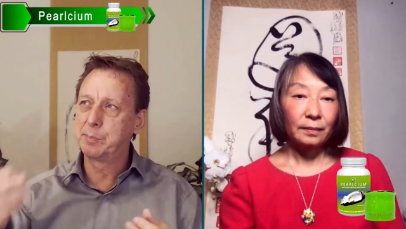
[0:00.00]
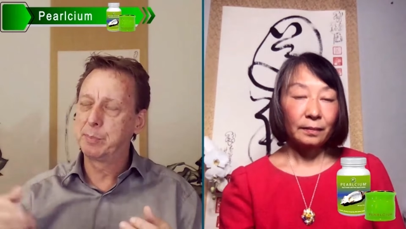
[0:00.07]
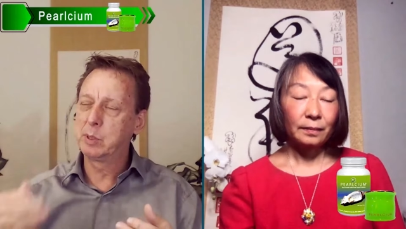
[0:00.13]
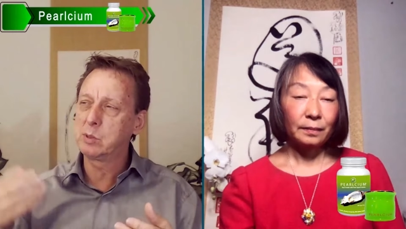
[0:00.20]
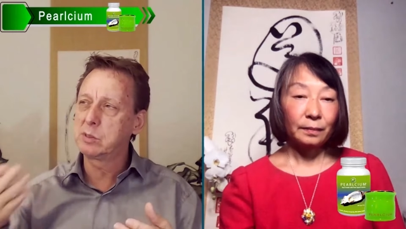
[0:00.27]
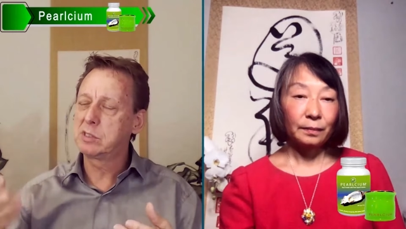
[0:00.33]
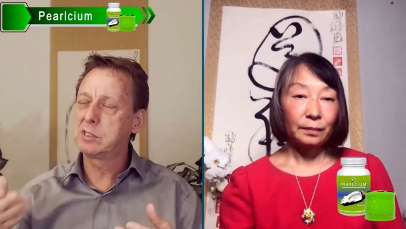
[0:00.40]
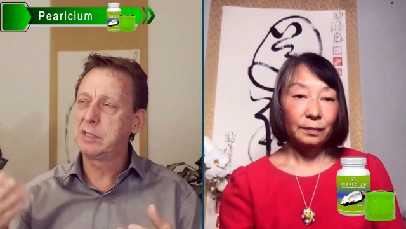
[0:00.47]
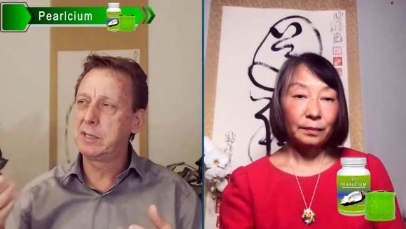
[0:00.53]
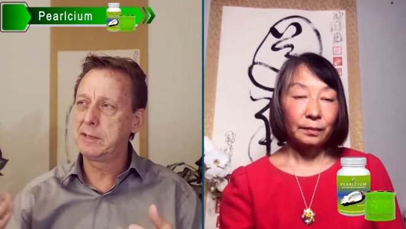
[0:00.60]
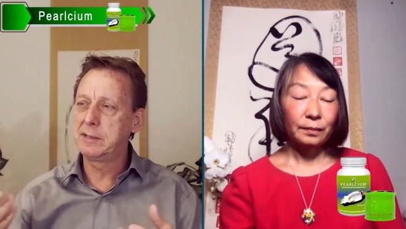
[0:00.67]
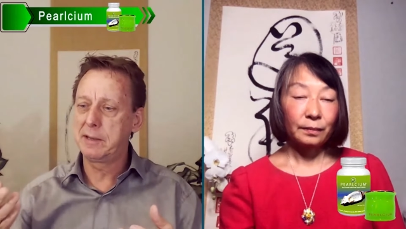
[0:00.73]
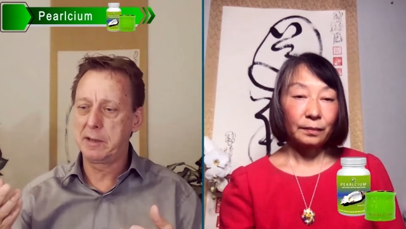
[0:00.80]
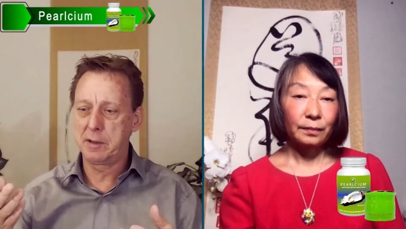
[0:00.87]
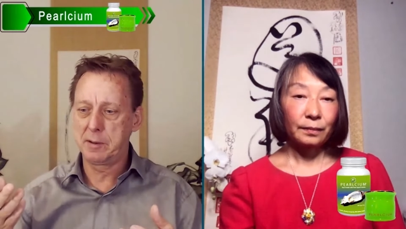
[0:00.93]

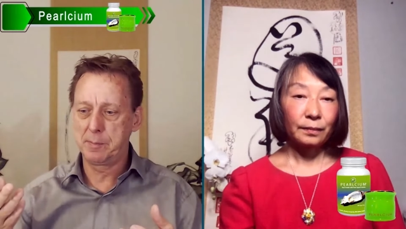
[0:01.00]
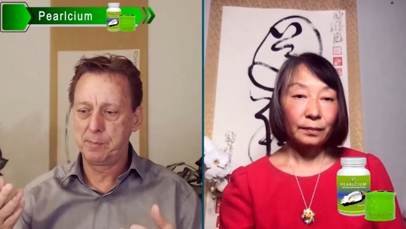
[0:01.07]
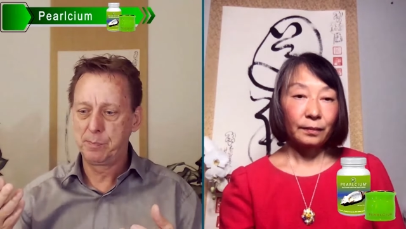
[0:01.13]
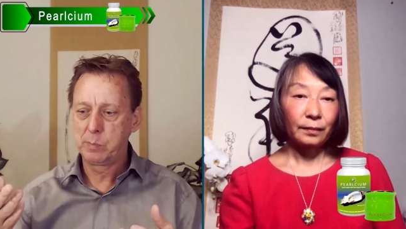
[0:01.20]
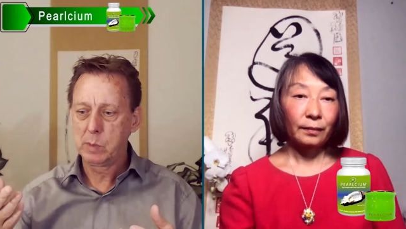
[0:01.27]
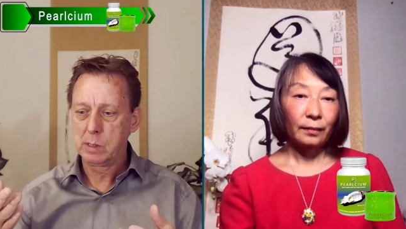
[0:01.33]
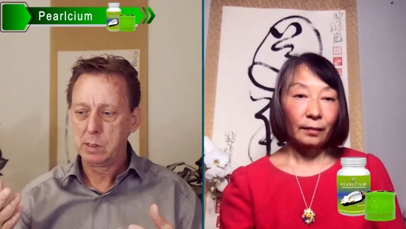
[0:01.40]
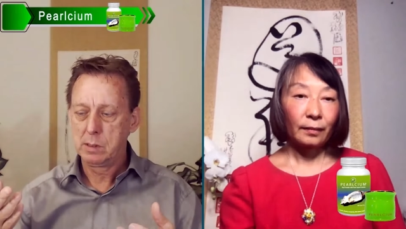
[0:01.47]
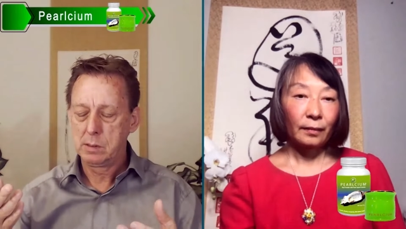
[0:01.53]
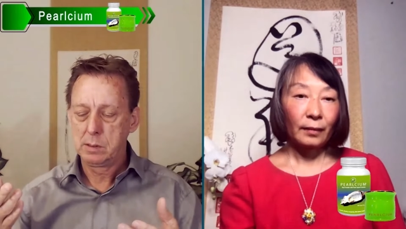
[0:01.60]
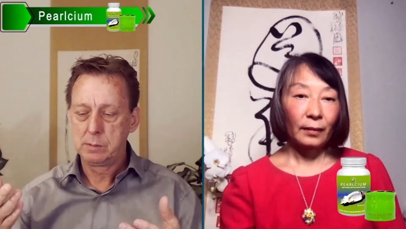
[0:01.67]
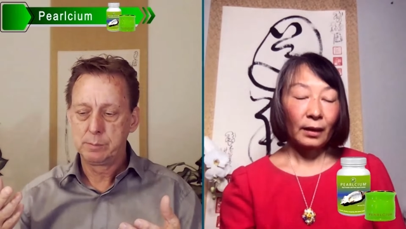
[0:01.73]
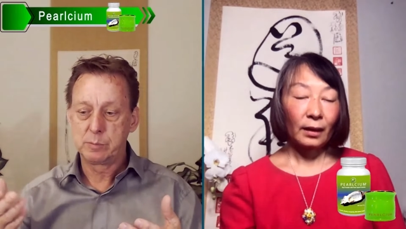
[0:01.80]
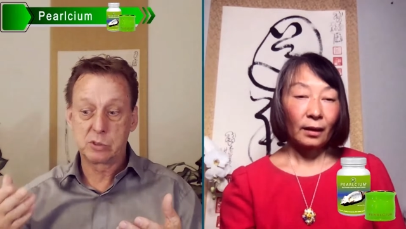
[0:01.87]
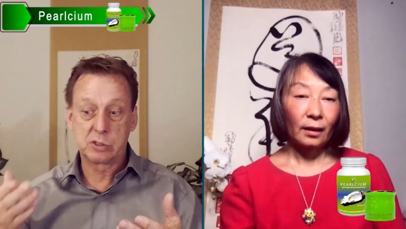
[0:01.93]
Speaker 1: built-in
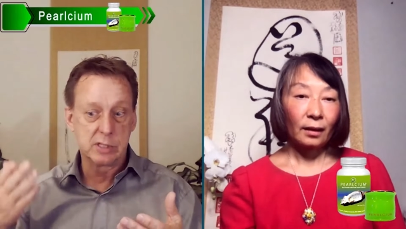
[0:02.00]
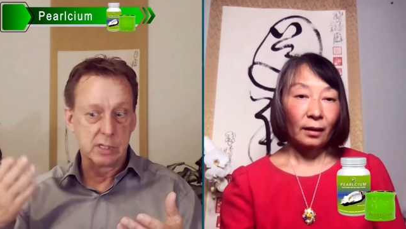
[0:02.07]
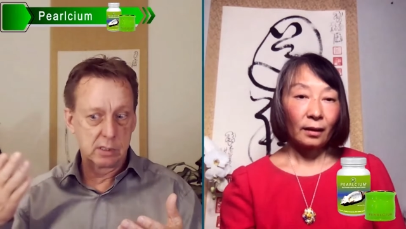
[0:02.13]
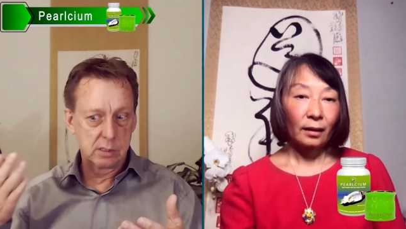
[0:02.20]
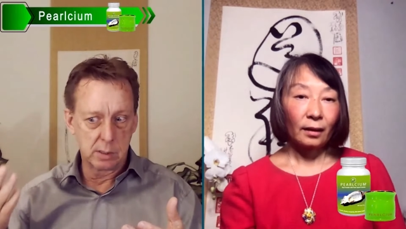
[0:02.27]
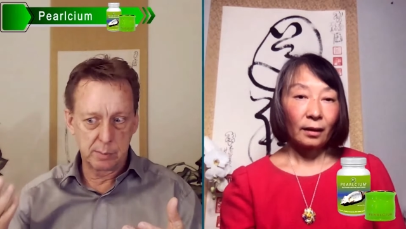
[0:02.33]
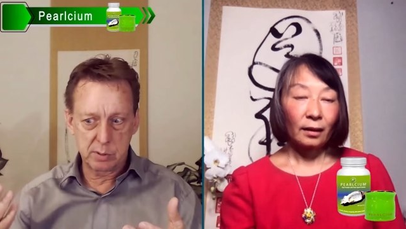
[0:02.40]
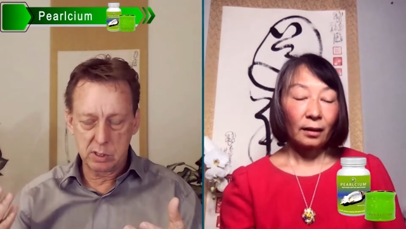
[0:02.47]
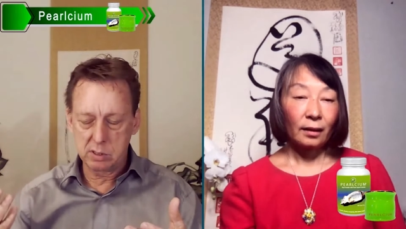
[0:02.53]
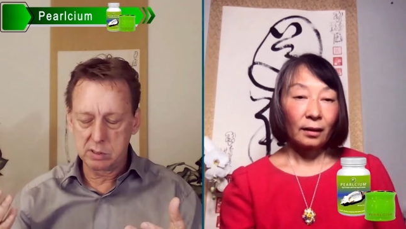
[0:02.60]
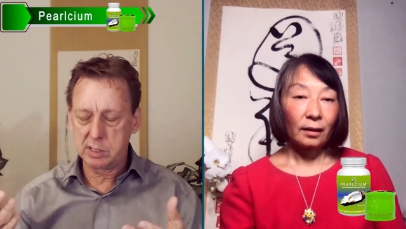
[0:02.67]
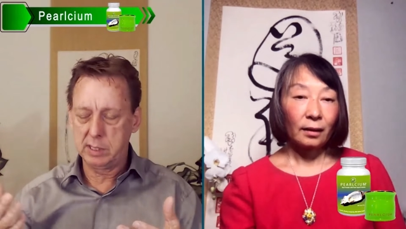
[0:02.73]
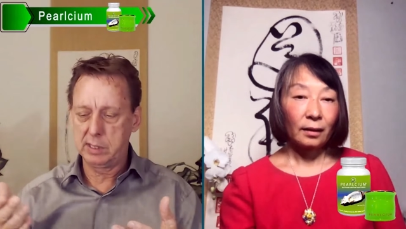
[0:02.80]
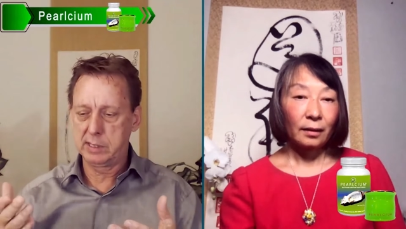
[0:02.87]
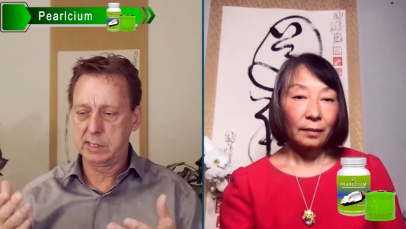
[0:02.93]
signal
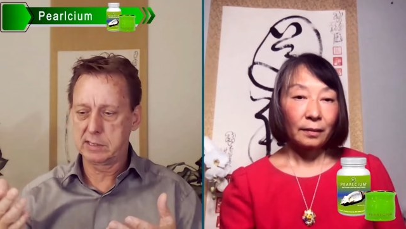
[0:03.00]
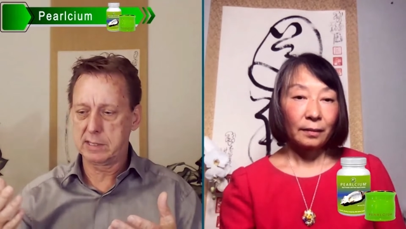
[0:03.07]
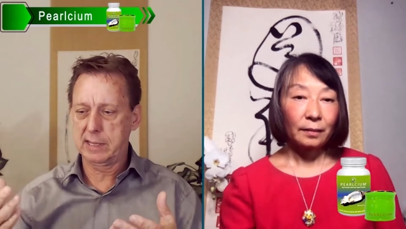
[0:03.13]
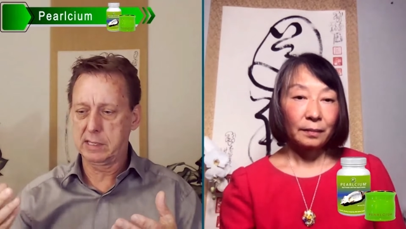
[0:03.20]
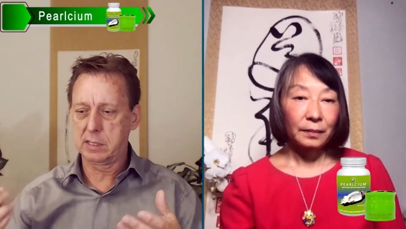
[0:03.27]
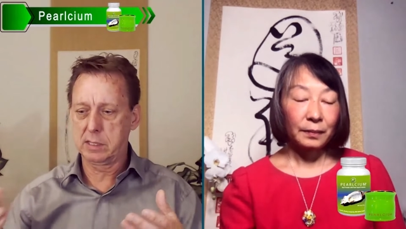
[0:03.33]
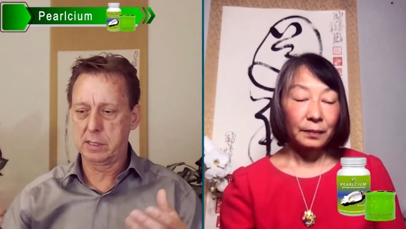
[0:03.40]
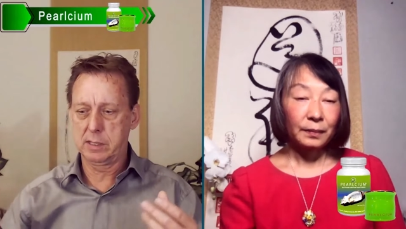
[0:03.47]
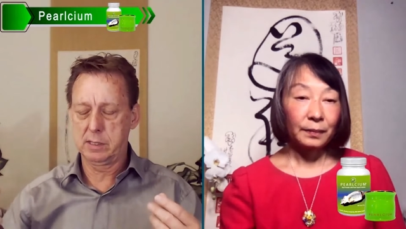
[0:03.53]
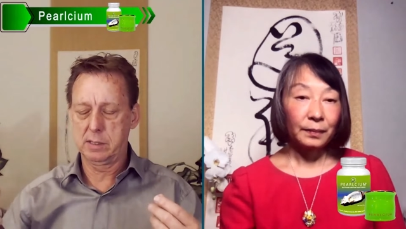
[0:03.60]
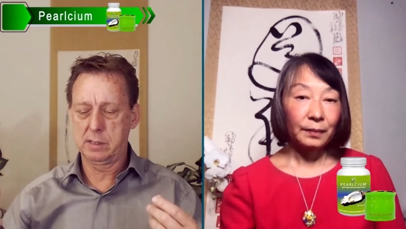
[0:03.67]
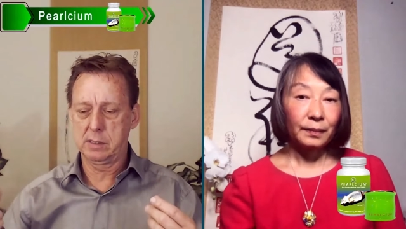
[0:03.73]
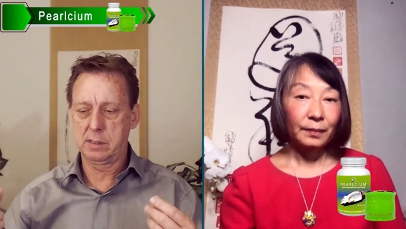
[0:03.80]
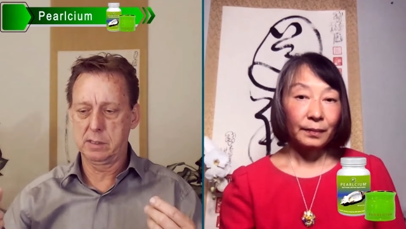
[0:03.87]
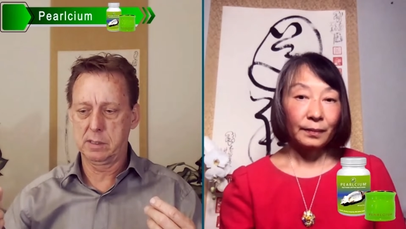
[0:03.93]
protein that's like
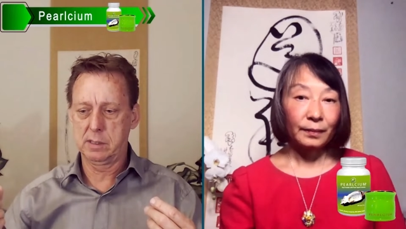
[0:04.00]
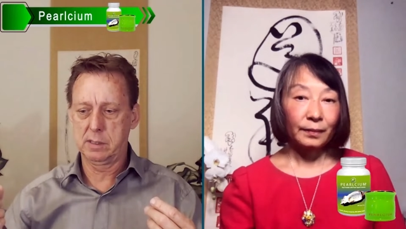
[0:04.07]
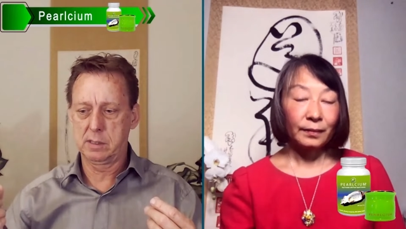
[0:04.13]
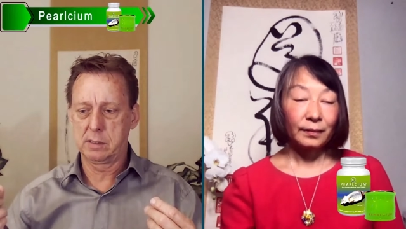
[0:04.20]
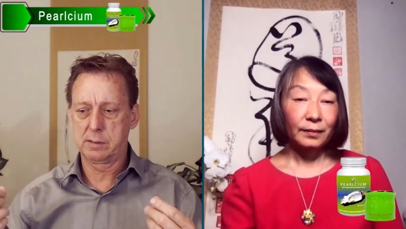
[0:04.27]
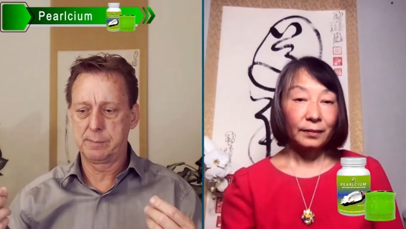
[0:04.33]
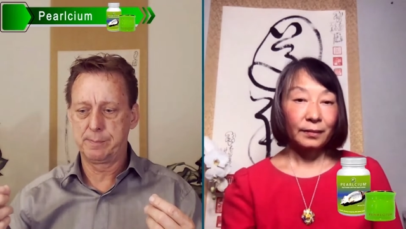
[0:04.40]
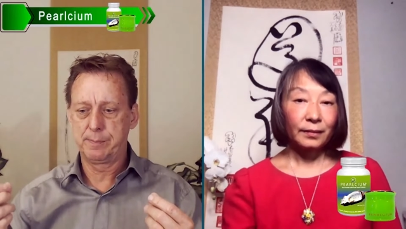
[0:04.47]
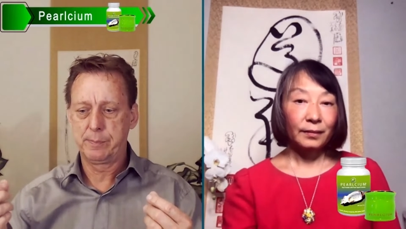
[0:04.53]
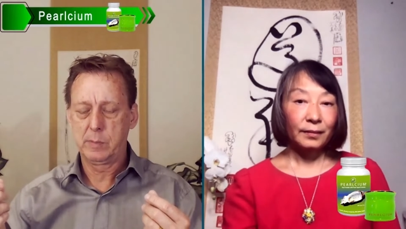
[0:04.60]
a